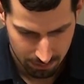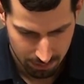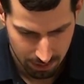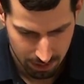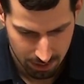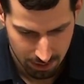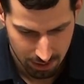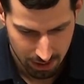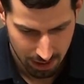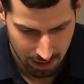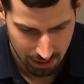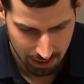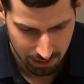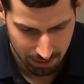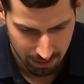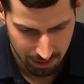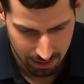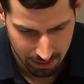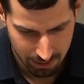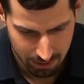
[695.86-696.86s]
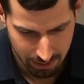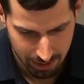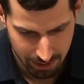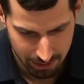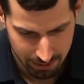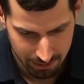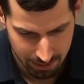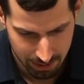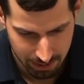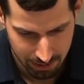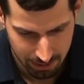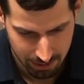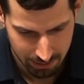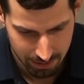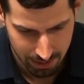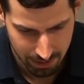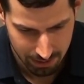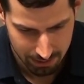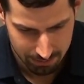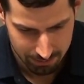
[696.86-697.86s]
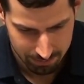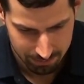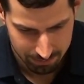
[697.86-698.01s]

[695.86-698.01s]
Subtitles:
And you can't create a directory called that.